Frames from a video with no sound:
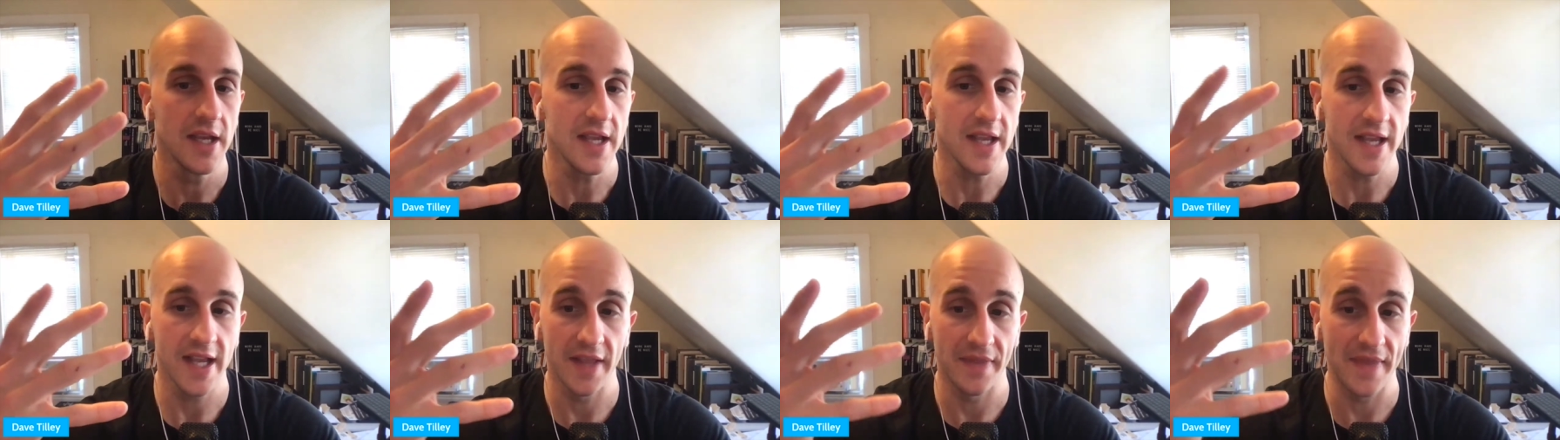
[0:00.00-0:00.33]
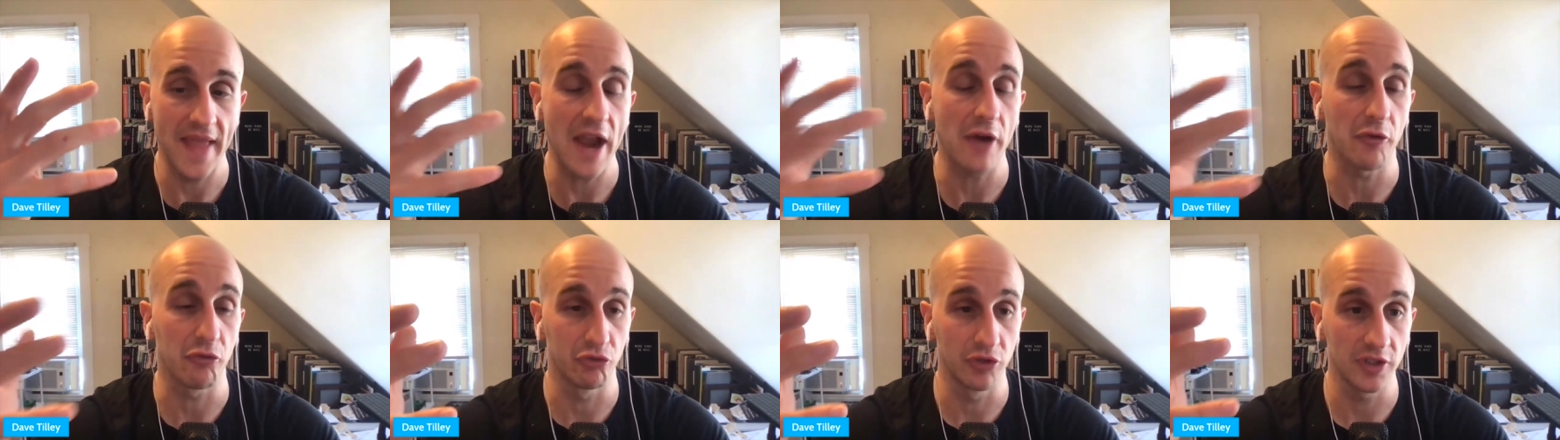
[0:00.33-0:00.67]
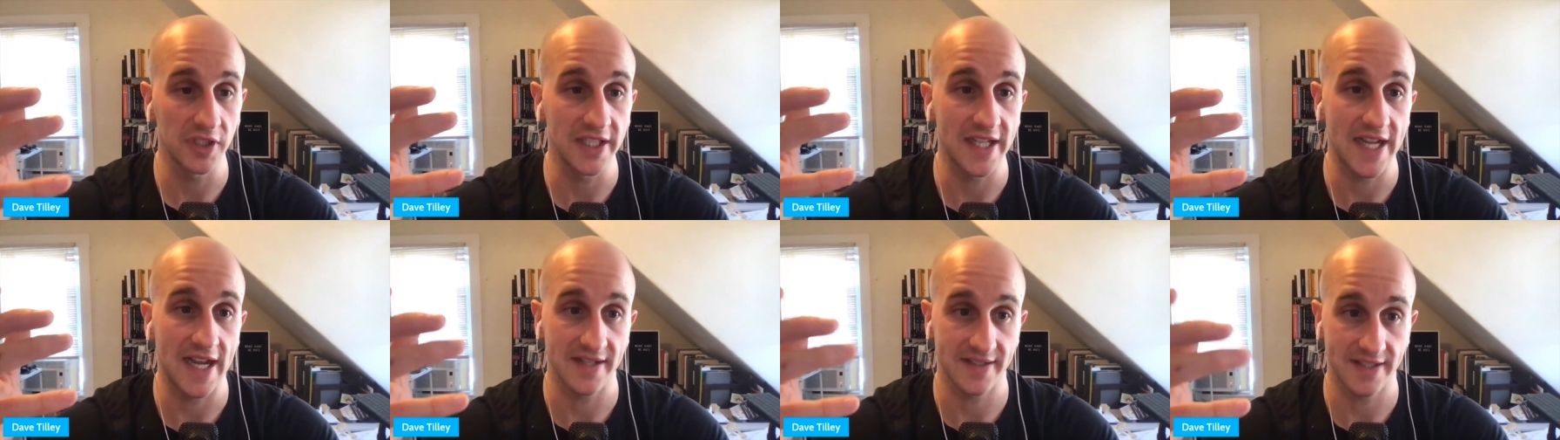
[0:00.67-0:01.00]
And that
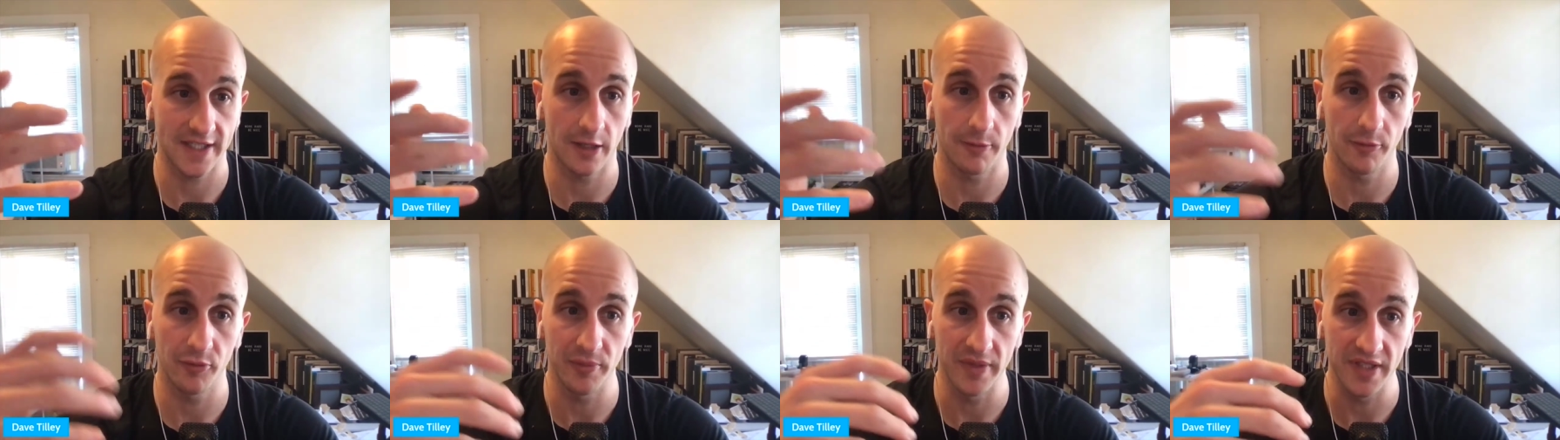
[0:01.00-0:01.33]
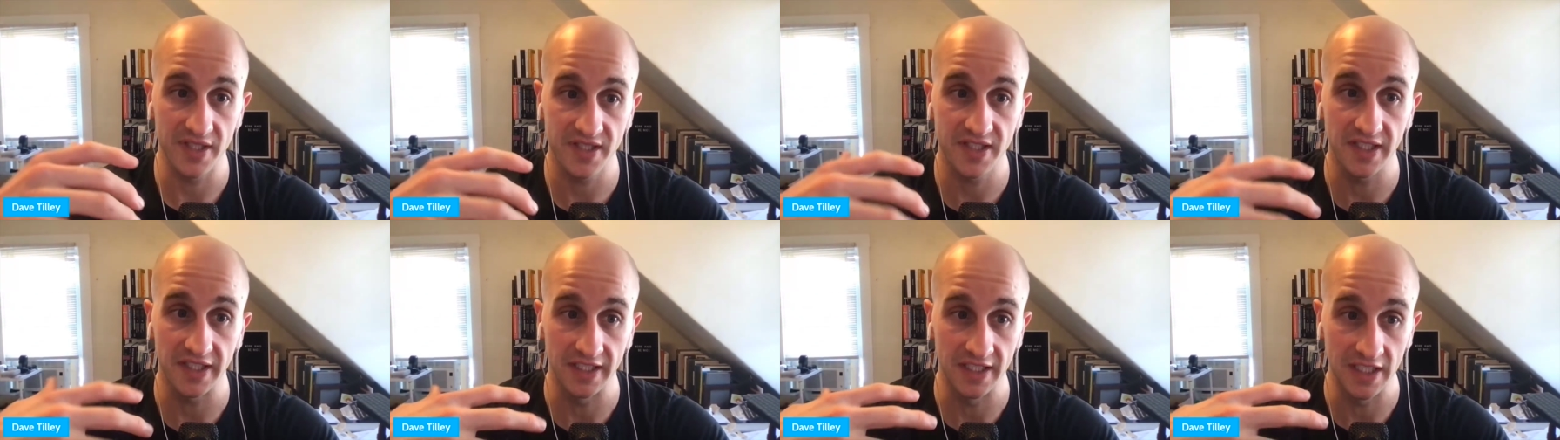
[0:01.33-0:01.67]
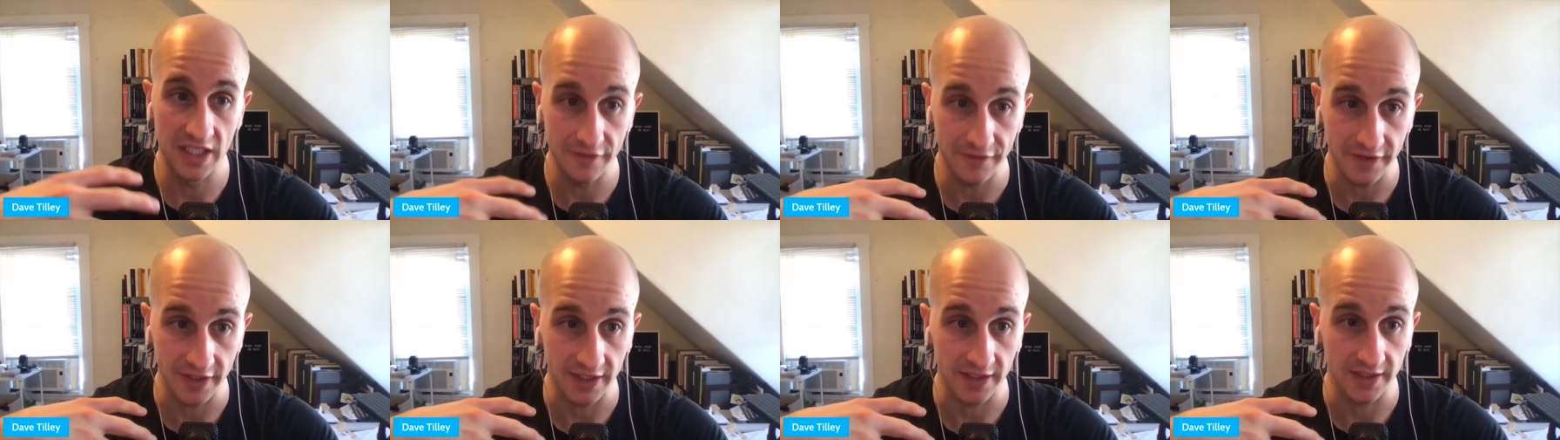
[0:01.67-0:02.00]
really has helped me
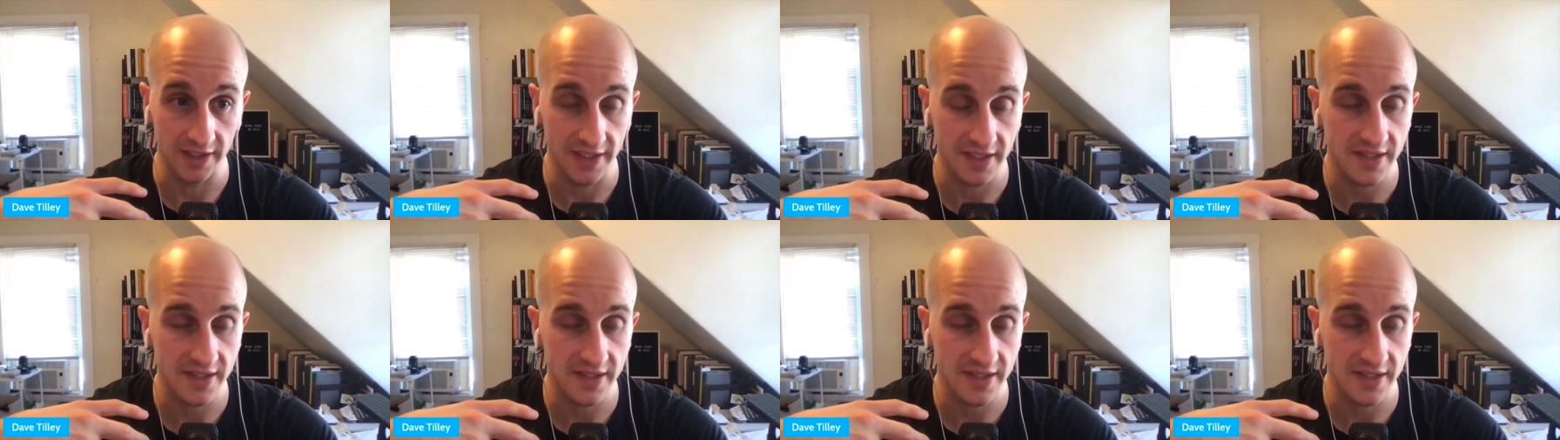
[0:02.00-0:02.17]
significantly.